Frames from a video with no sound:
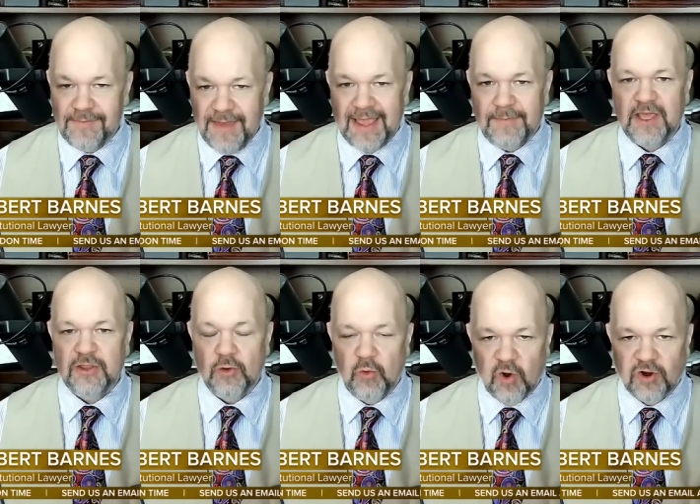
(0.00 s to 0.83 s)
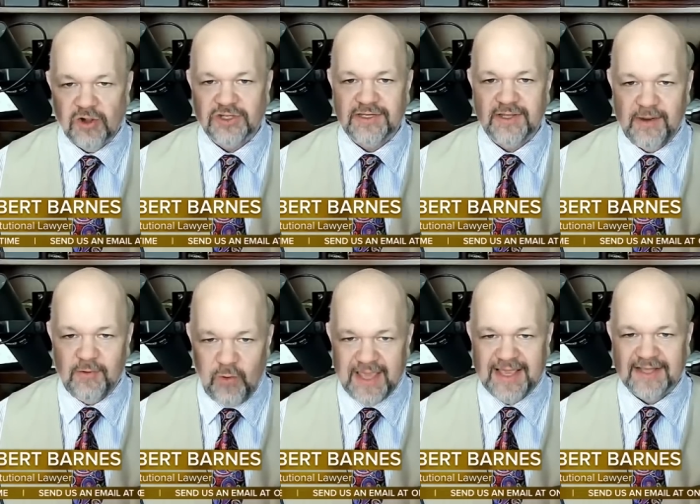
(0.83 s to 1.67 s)
it may be the worst
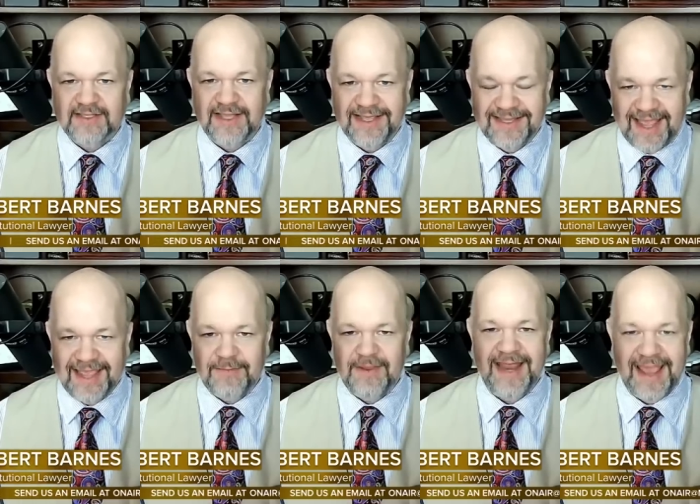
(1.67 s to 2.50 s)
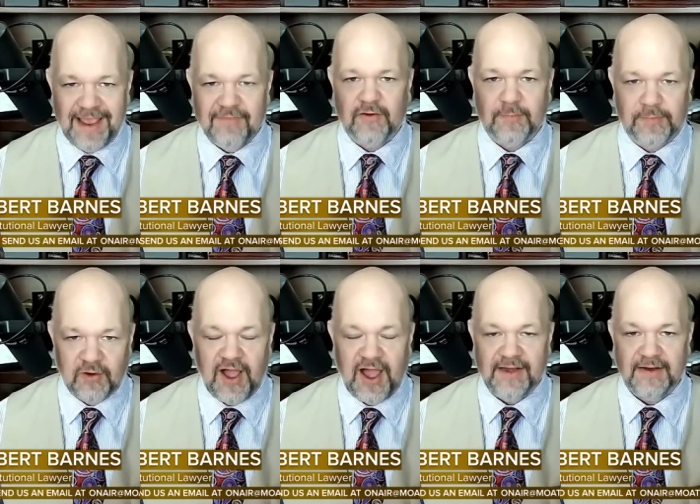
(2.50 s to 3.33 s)
and weakest indictment ever
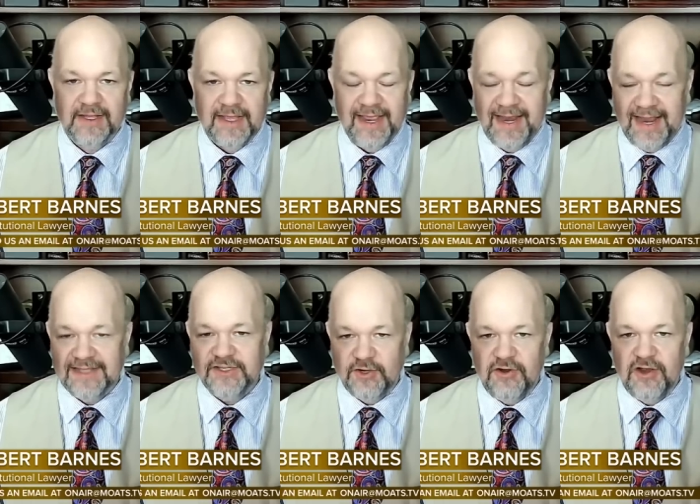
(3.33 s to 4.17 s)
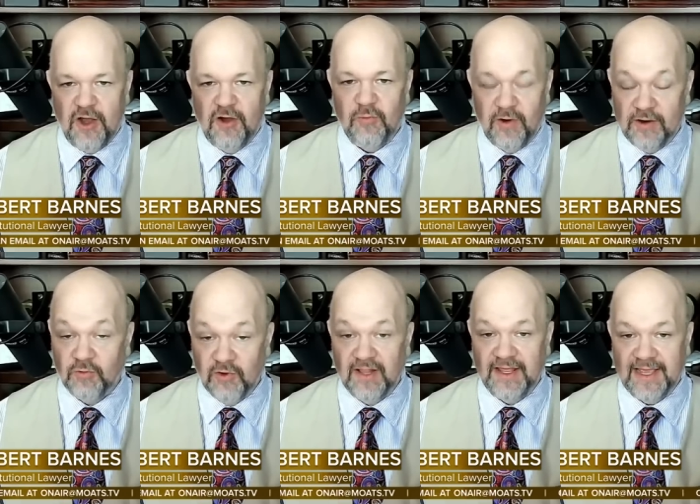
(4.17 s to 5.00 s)
brought. And as you note, what it
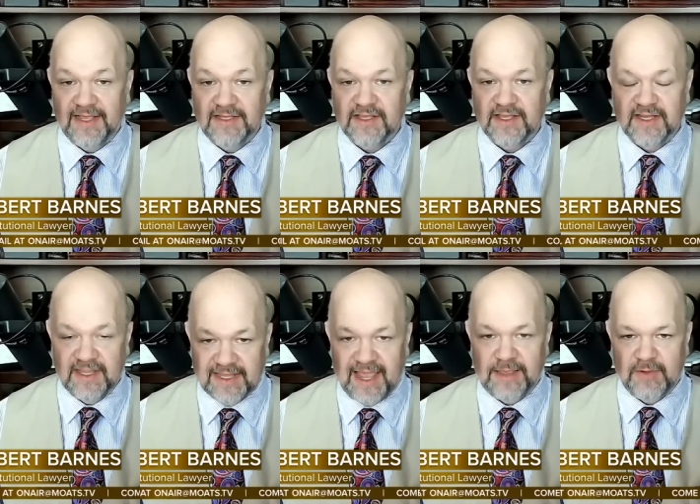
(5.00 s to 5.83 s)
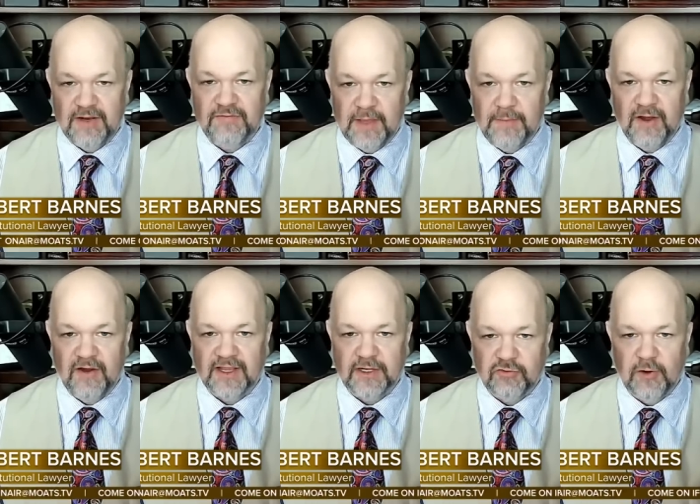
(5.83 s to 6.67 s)
really is an indictment of the
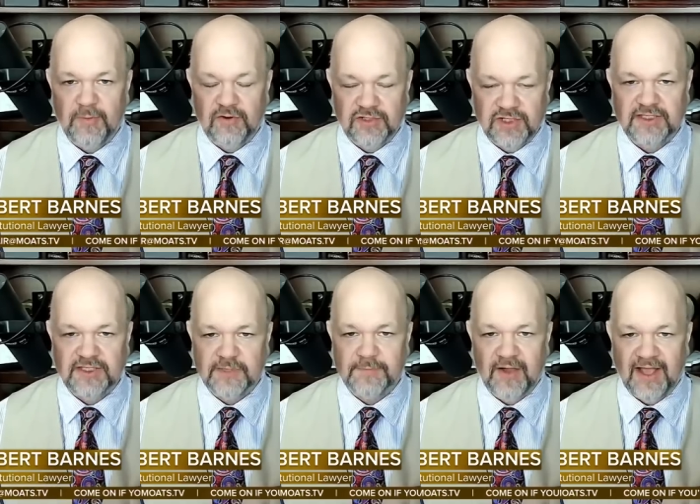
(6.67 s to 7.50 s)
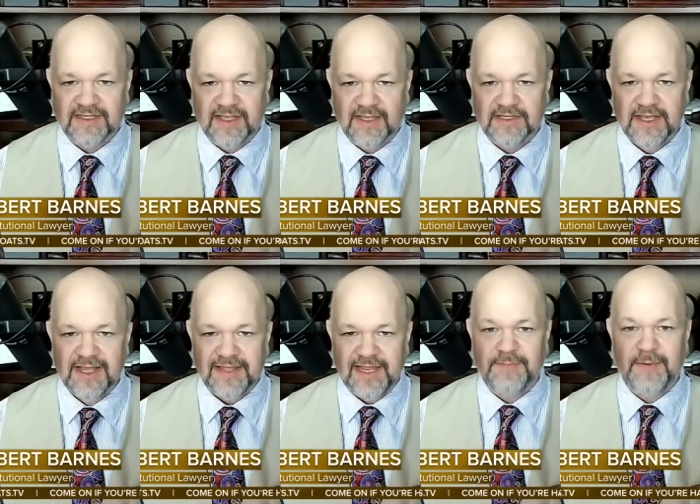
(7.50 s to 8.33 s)
American criminal justice process
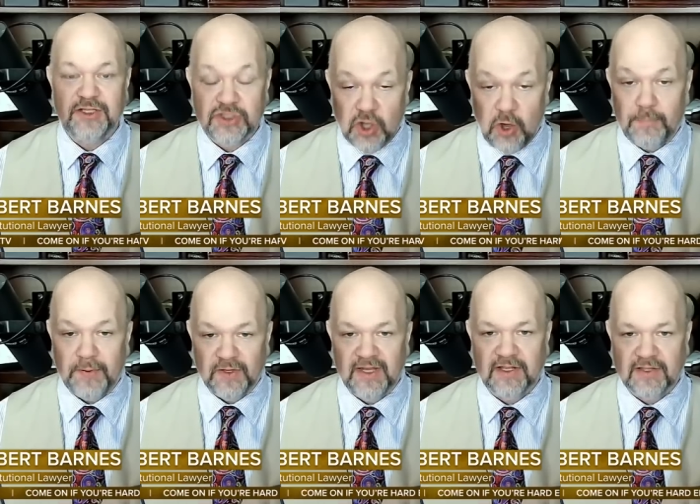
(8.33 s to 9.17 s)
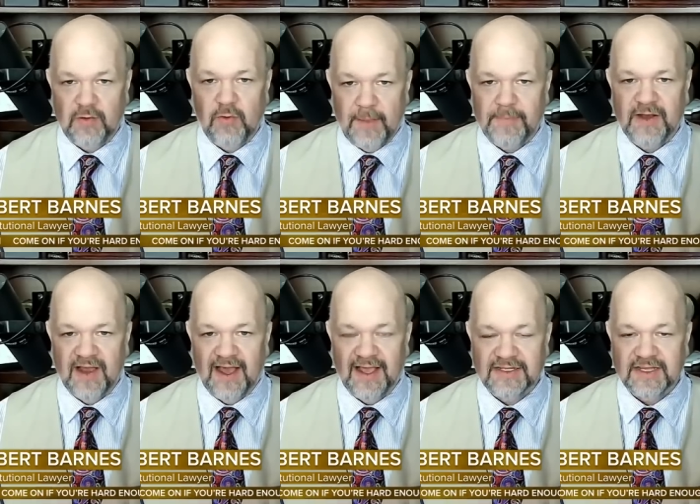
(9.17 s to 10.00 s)
that has been so politically
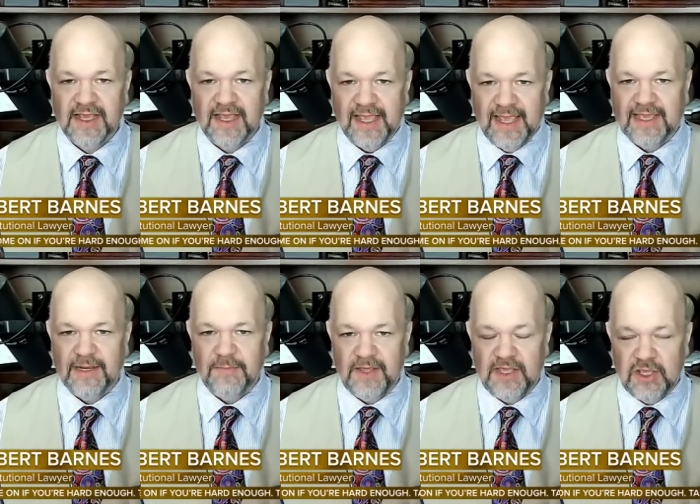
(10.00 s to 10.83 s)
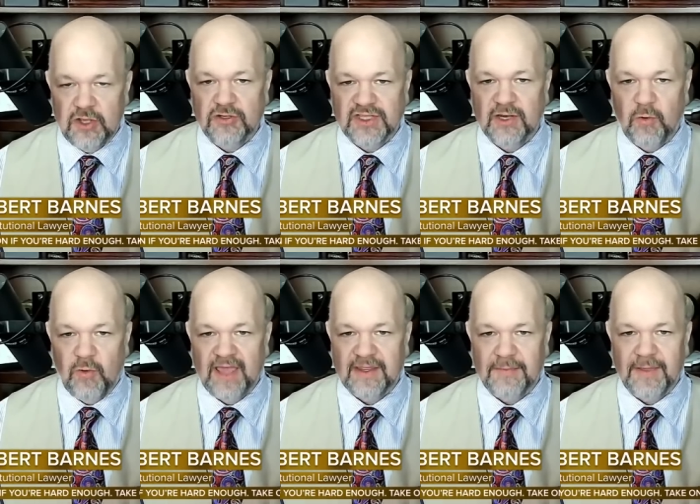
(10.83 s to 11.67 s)
weaponized, it can be used in a
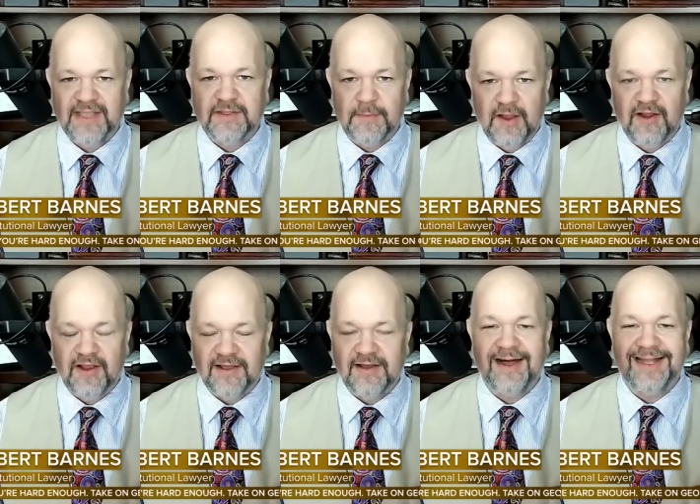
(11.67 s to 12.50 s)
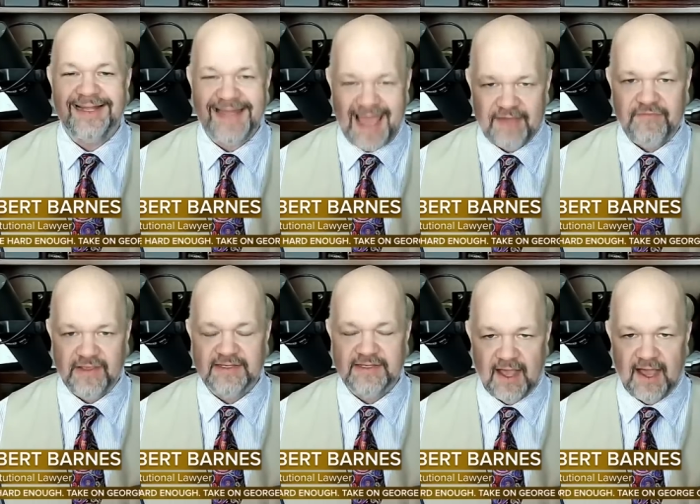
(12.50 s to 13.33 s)
way that makes America a
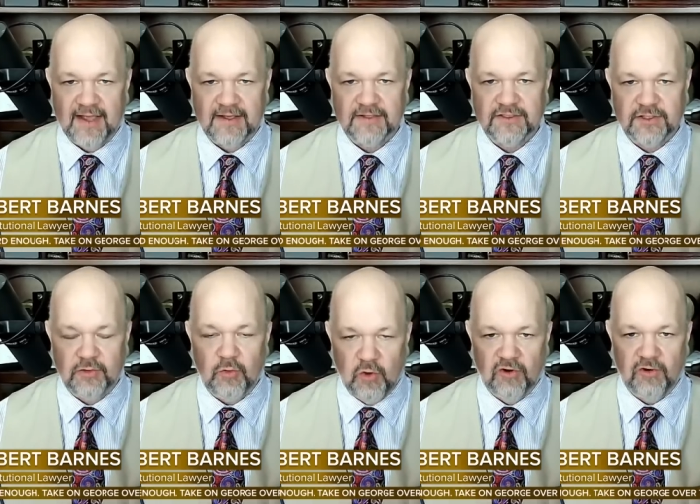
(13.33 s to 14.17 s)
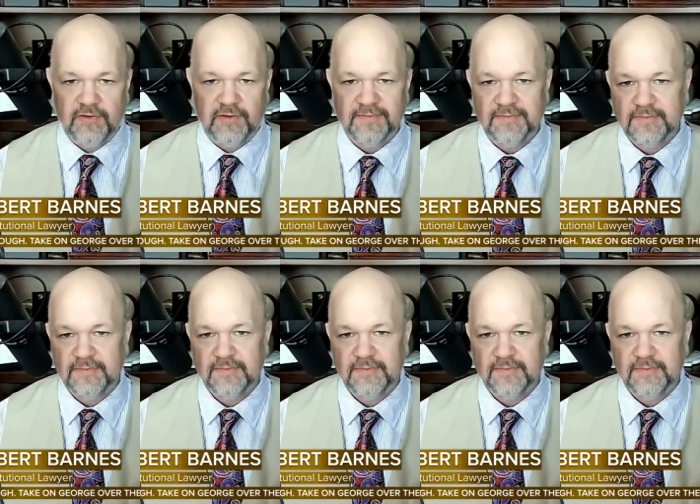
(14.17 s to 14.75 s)
laughingstock to the world.